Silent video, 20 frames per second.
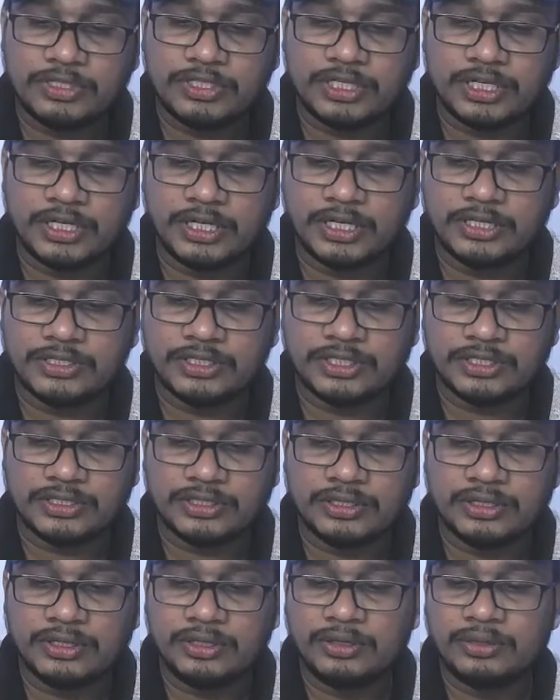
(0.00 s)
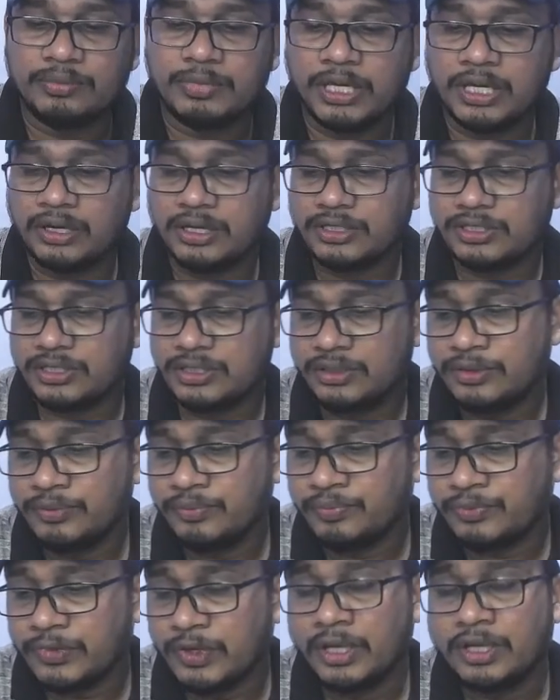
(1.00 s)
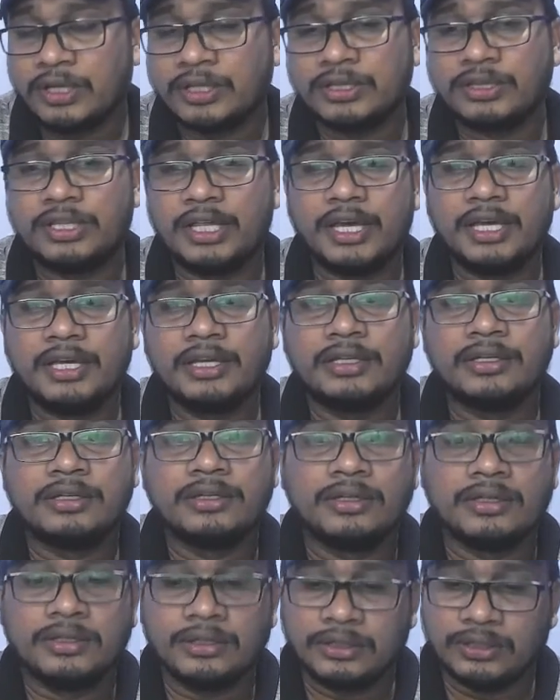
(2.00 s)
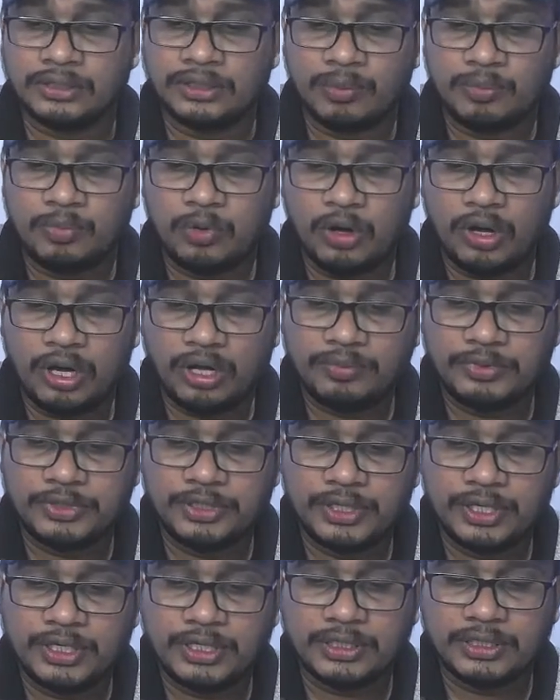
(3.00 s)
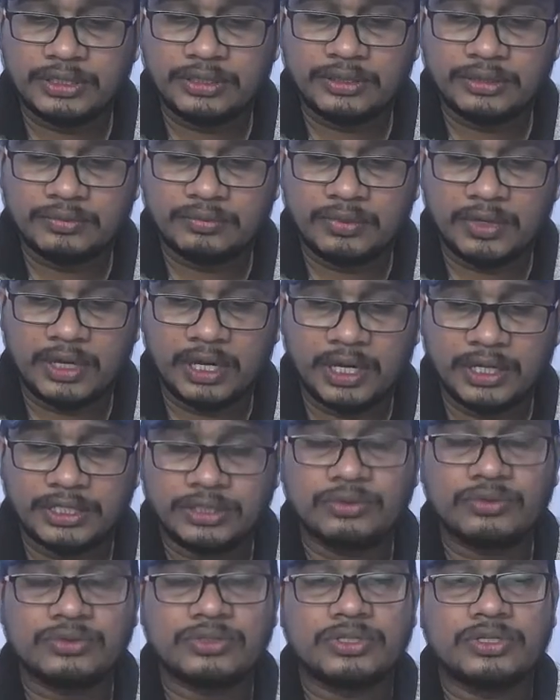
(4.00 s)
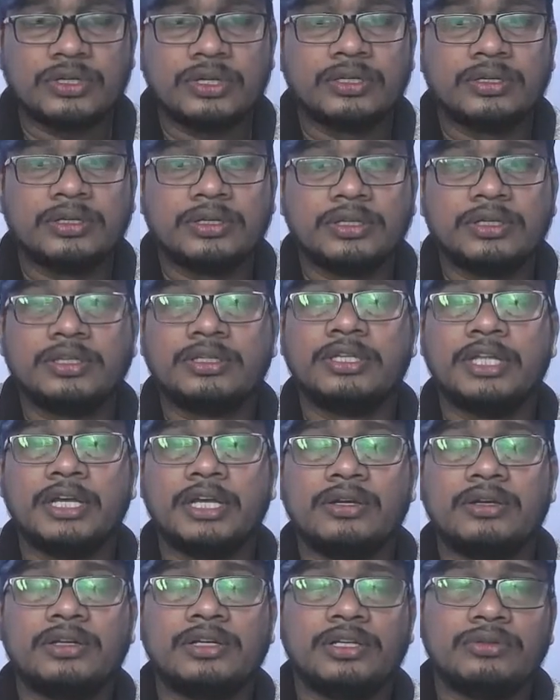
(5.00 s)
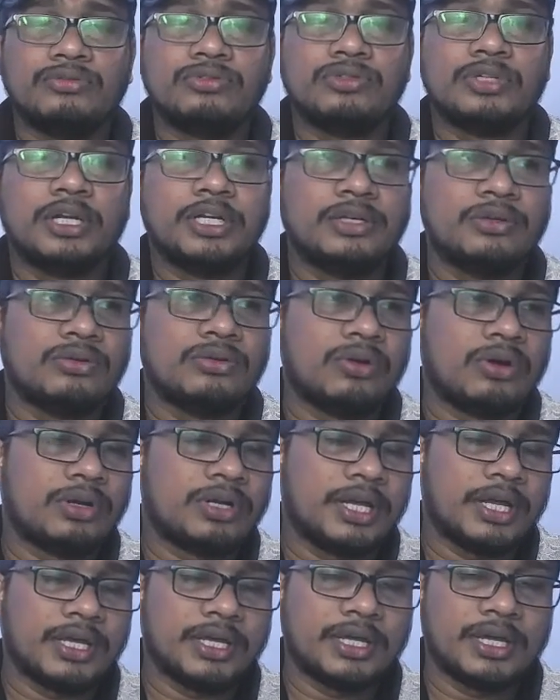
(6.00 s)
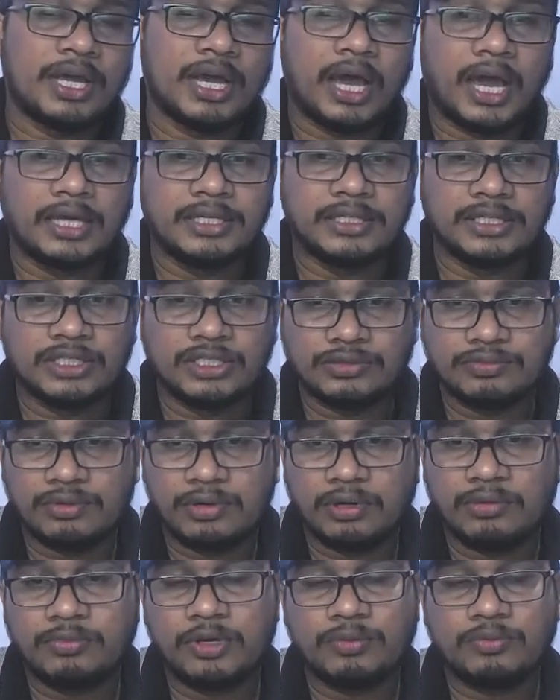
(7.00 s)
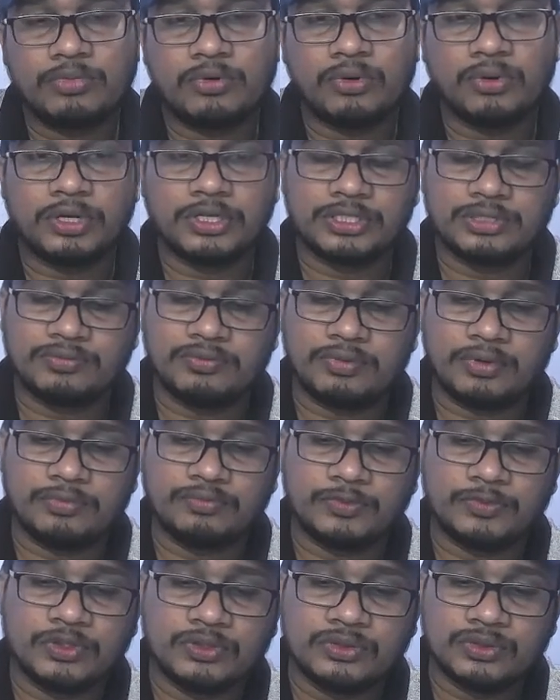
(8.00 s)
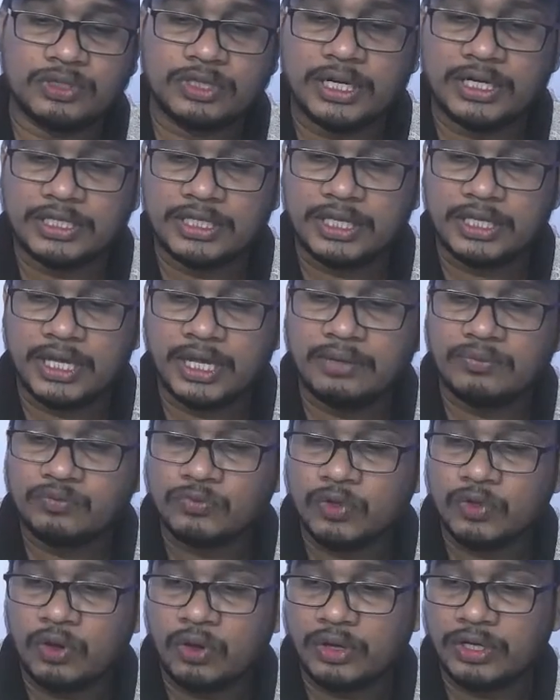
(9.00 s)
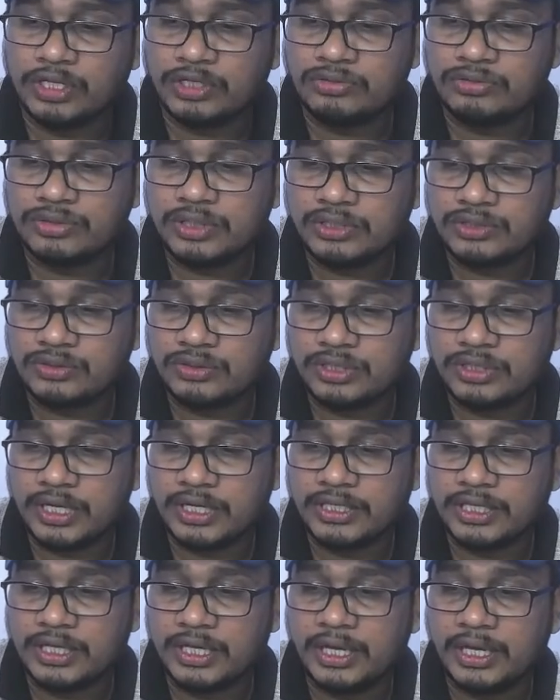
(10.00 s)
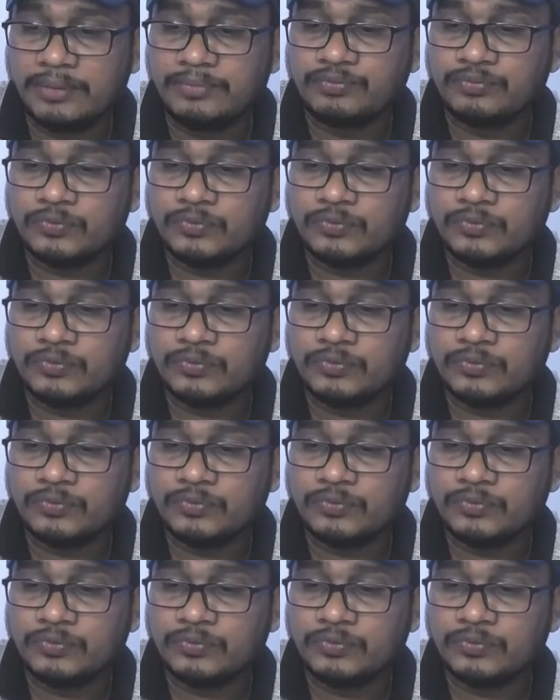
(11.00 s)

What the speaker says: sentences because the verb here used, they usually do not take ing form or progressive form, so that they are unusual, so that they are